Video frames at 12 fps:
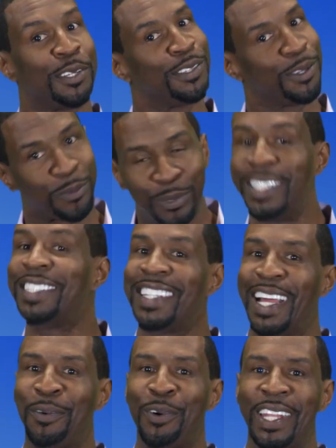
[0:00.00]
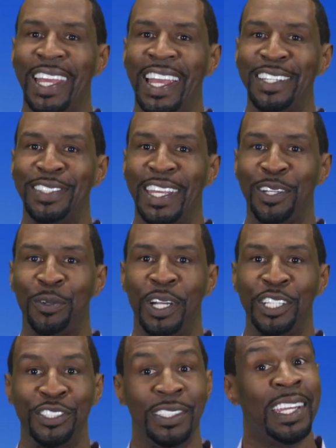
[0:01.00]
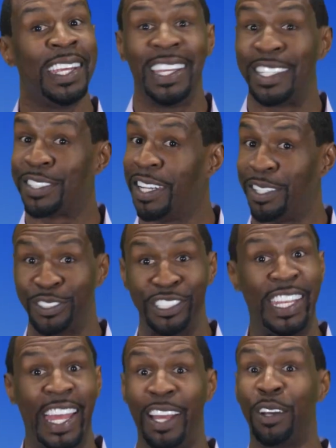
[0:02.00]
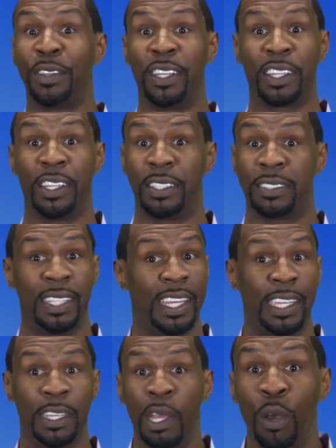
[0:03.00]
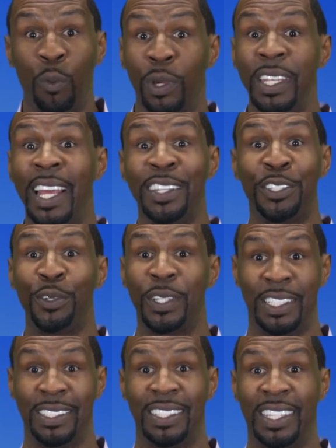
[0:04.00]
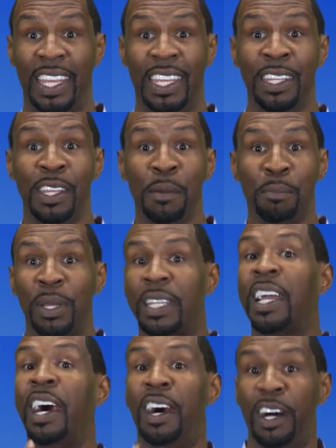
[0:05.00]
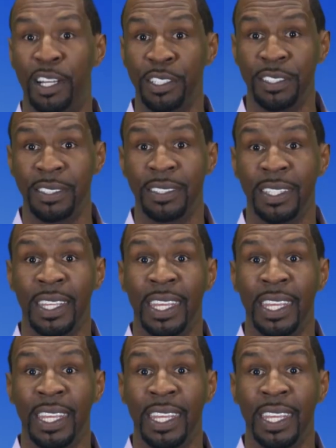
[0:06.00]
The reason I want to ask that question is because now they're going to say, we're not doing it today because,